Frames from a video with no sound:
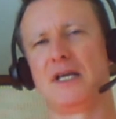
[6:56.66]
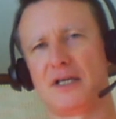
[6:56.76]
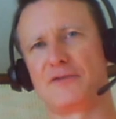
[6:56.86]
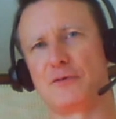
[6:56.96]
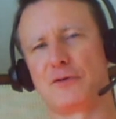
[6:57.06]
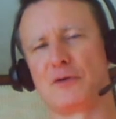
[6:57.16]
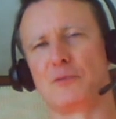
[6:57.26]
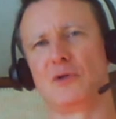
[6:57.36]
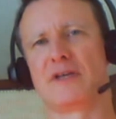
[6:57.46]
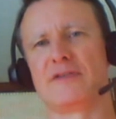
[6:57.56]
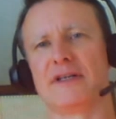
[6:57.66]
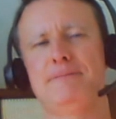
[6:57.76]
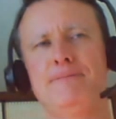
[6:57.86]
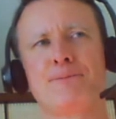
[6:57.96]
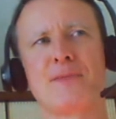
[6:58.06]
if you can believe it.
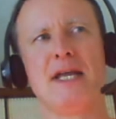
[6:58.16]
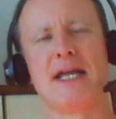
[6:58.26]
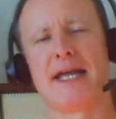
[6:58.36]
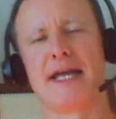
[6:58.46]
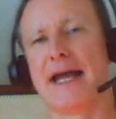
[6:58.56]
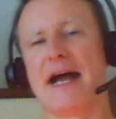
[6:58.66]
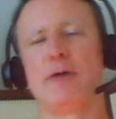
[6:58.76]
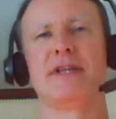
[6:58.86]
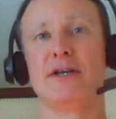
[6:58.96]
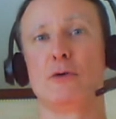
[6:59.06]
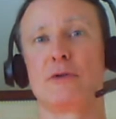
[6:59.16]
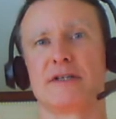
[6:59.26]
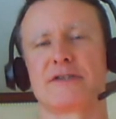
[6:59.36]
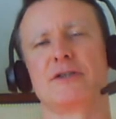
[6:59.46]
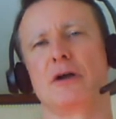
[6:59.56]
And how would they know
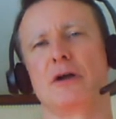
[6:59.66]
this,